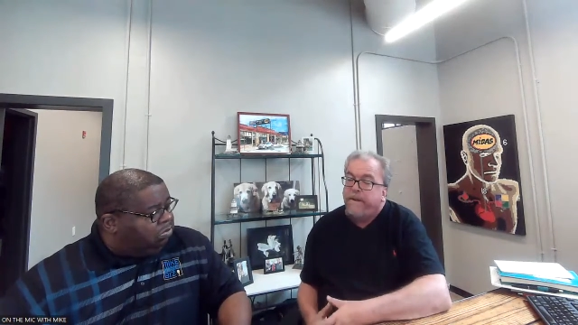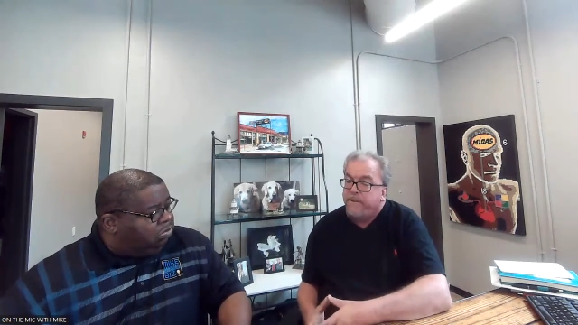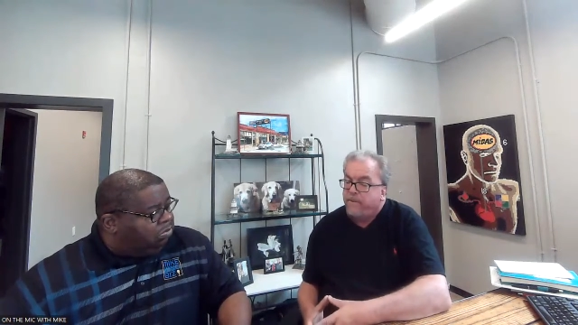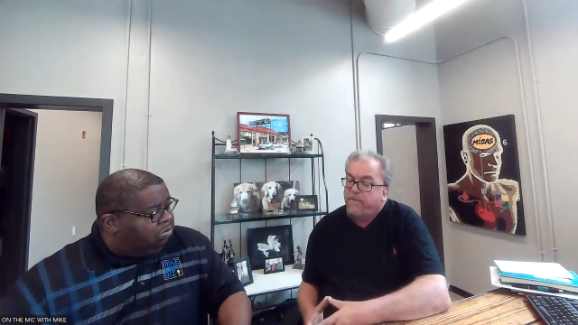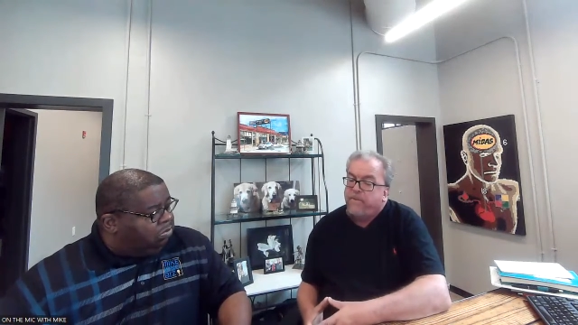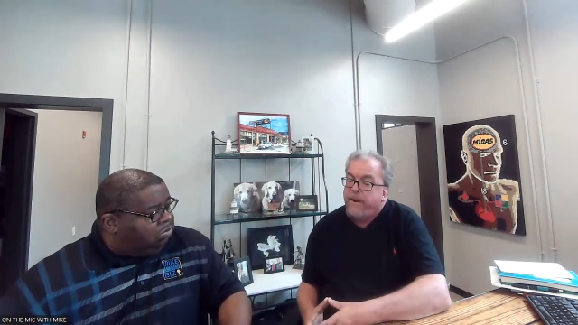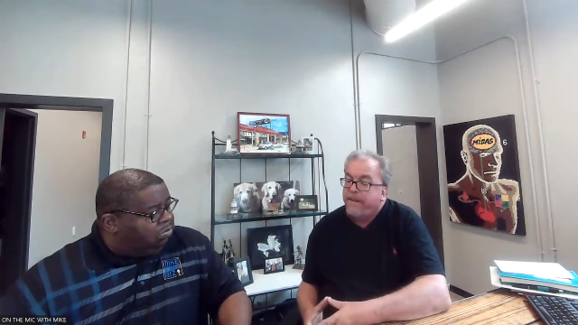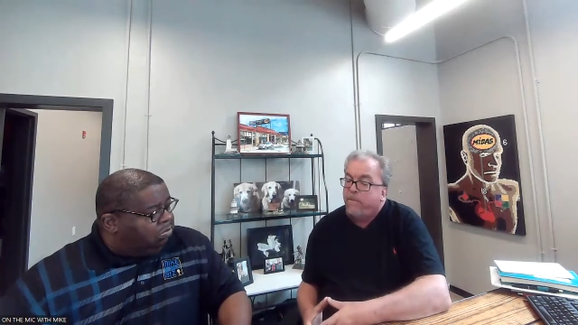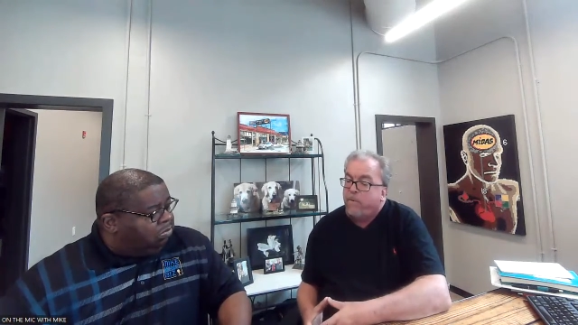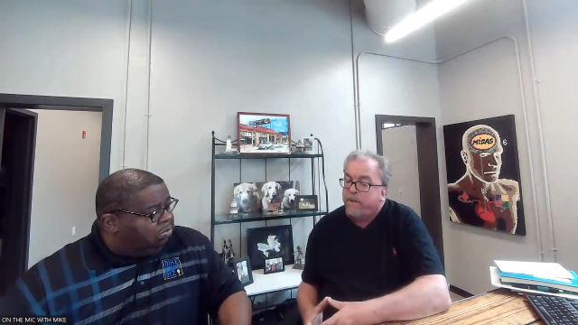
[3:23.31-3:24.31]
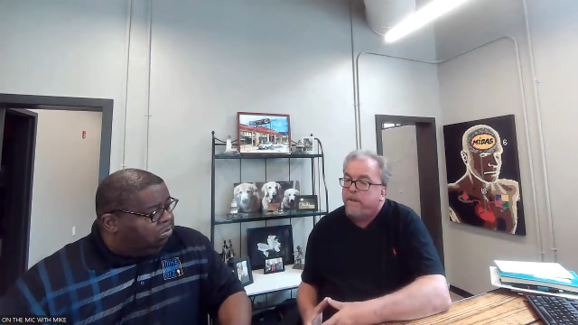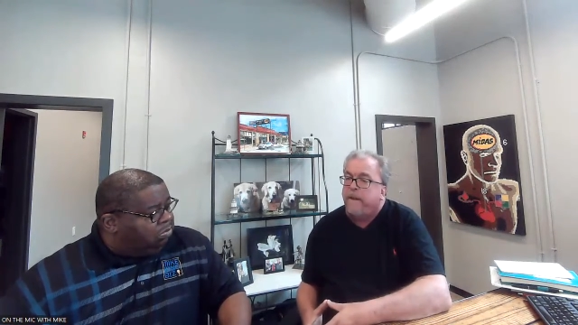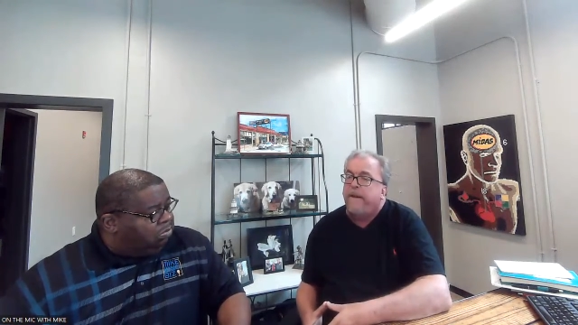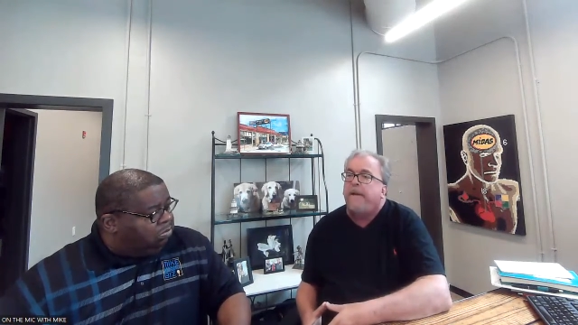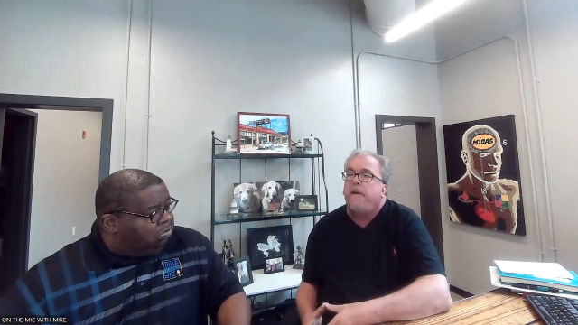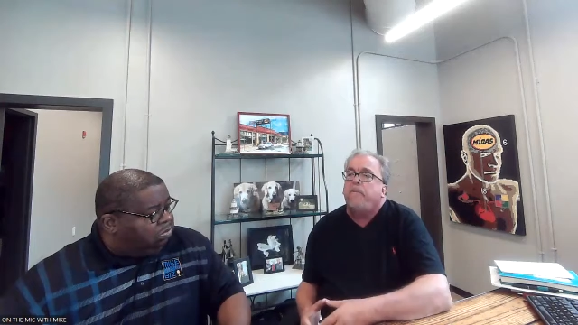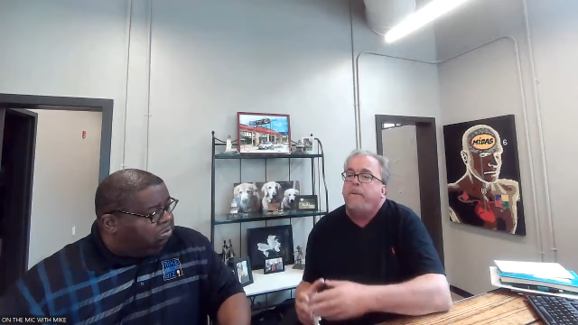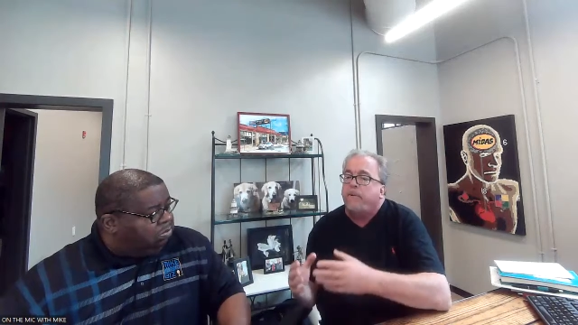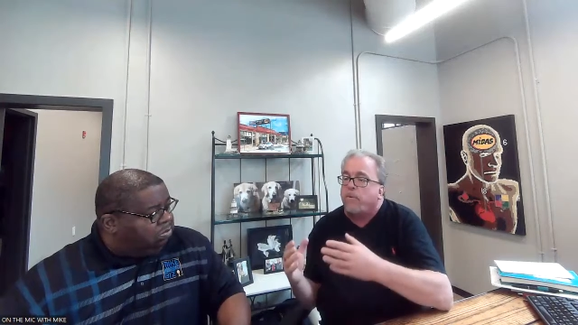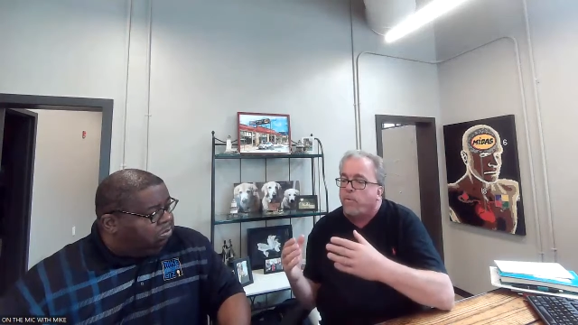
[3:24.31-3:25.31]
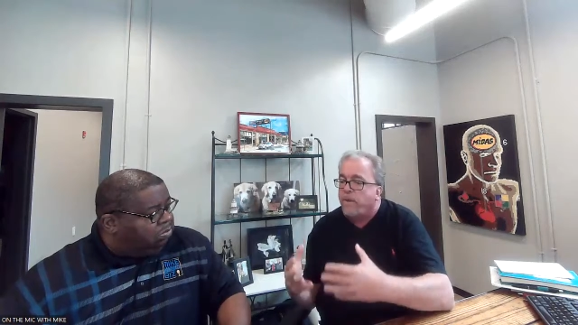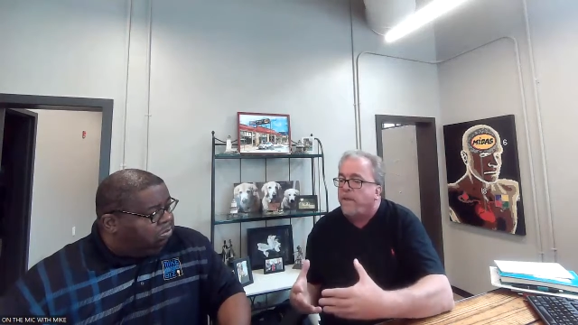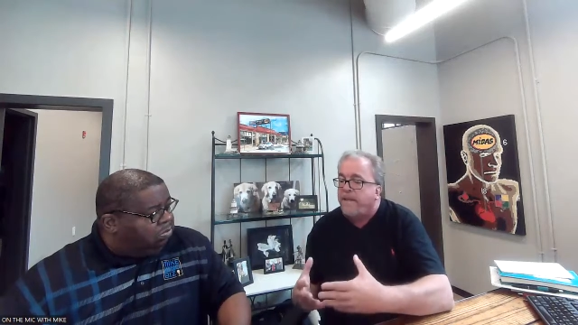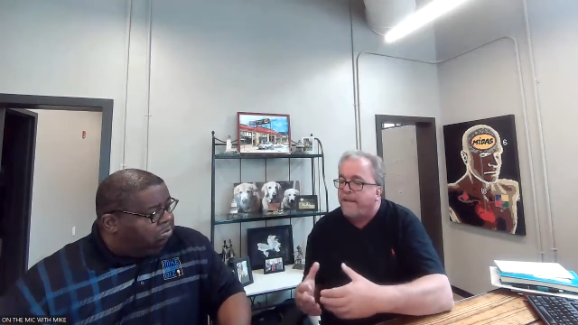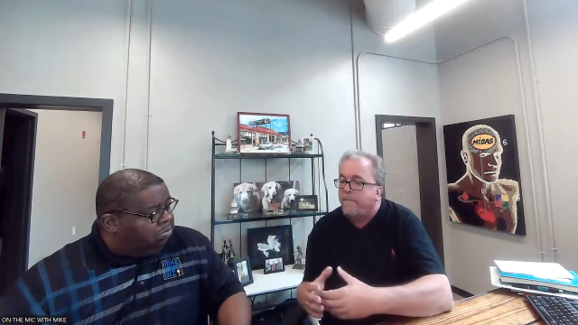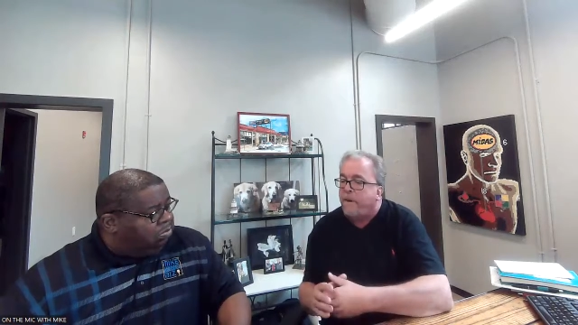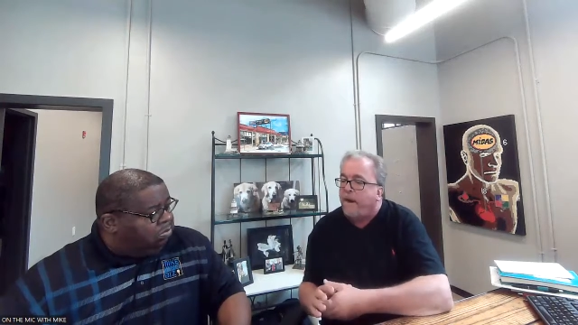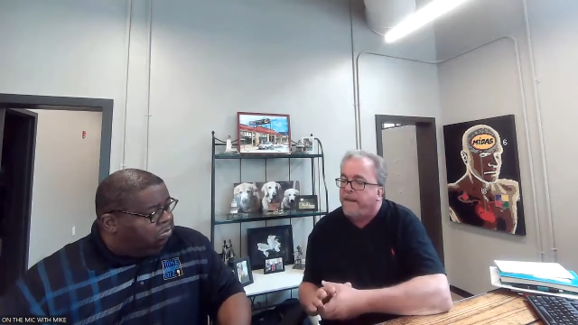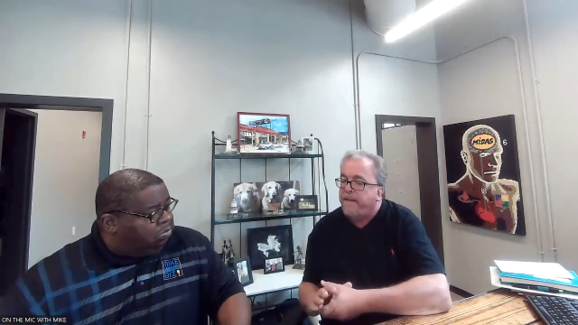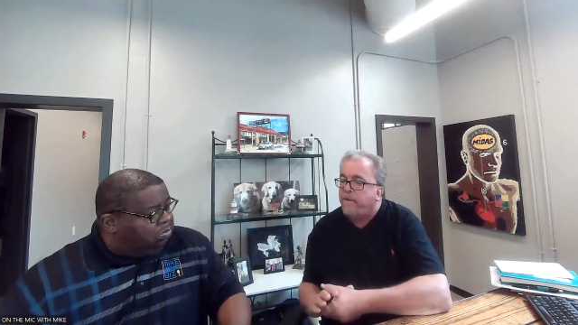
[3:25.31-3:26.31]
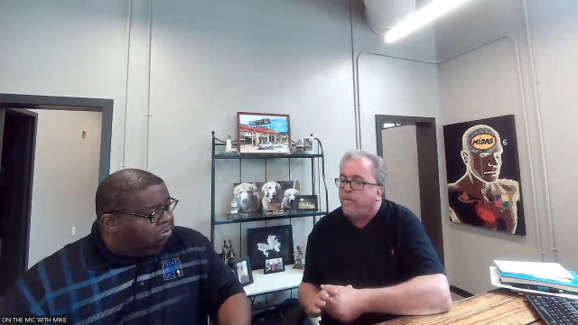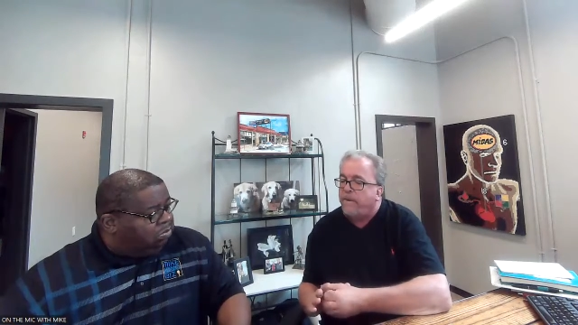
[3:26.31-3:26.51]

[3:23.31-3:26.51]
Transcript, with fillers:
Speaker 1: It's every Friday morning people are really getting behind it.